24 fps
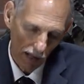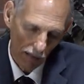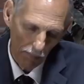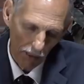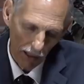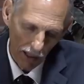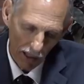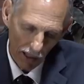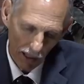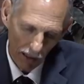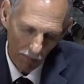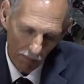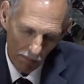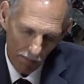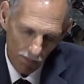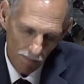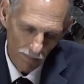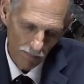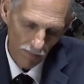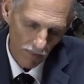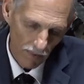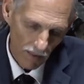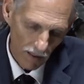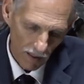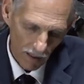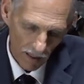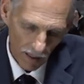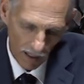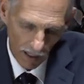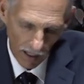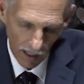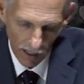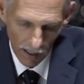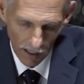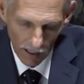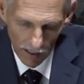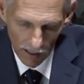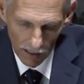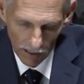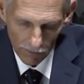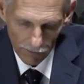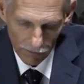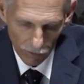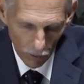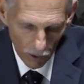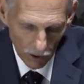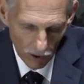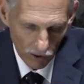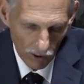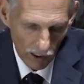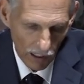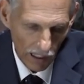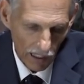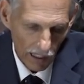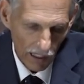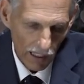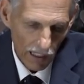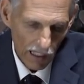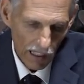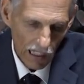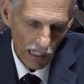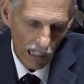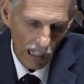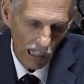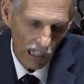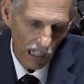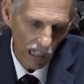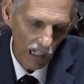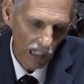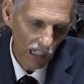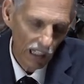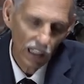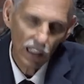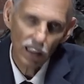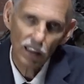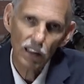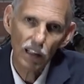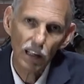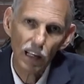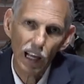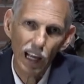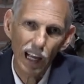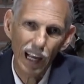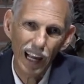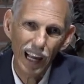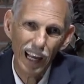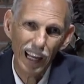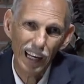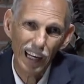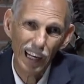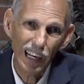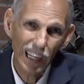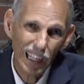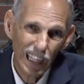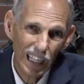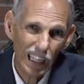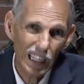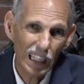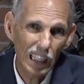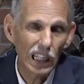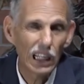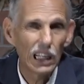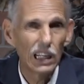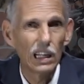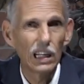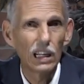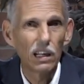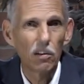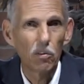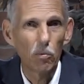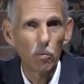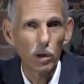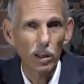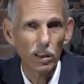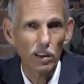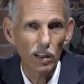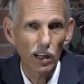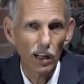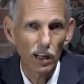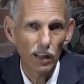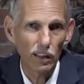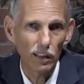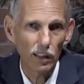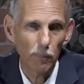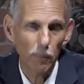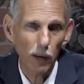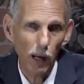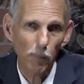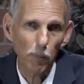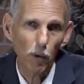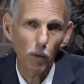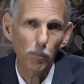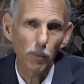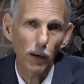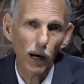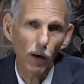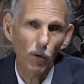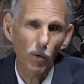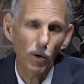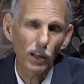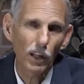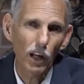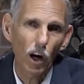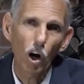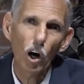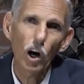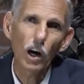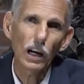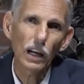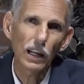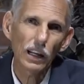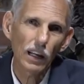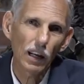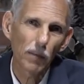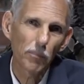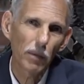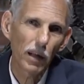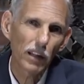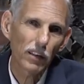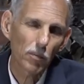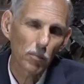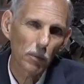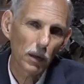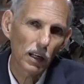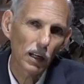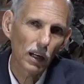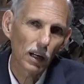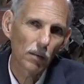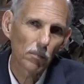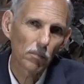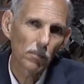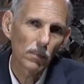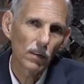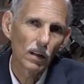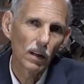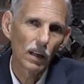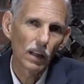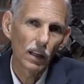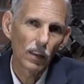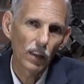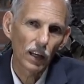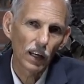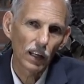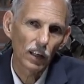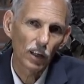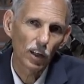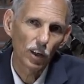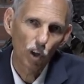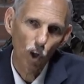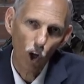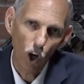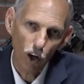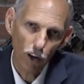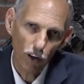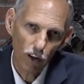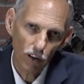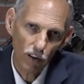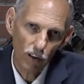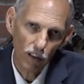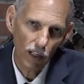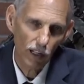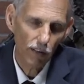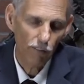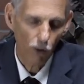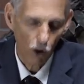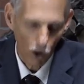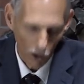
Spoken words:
become unfortunately linked and leagued with the papal power, the harlot, and thus become the daughter of